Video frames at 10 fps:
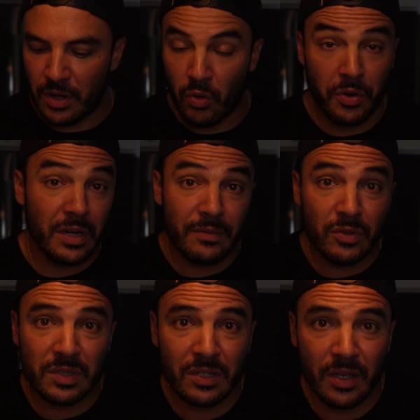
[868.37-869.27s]
or you can even do
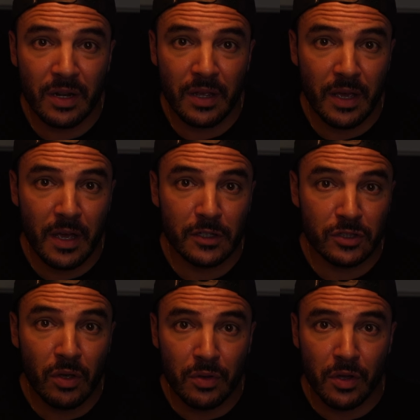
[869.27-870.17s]
this in a
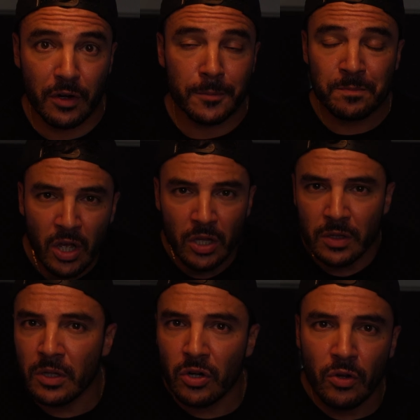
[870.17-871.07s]
slow cooker.
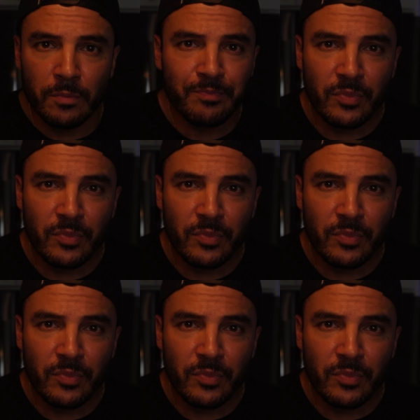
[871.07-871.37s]
Little